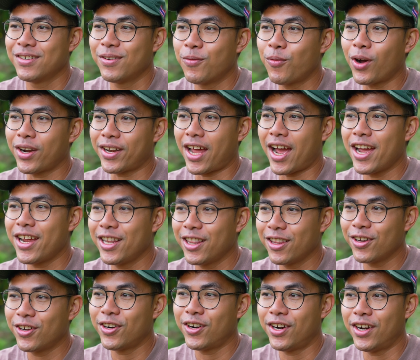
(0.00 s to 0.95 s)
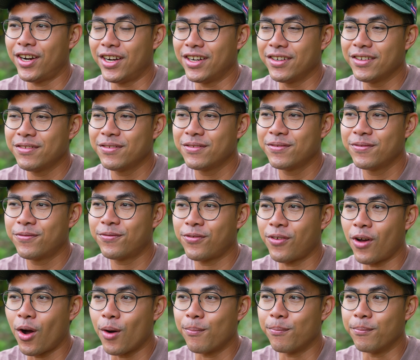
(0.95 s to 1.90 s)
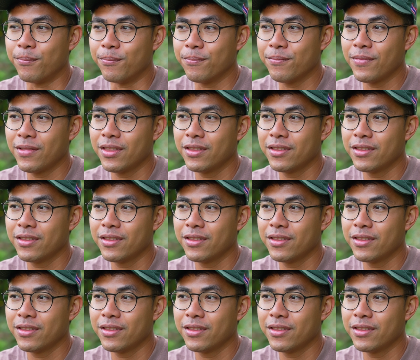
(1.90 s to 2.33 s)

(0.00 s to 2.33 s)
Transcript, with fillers: what I learned from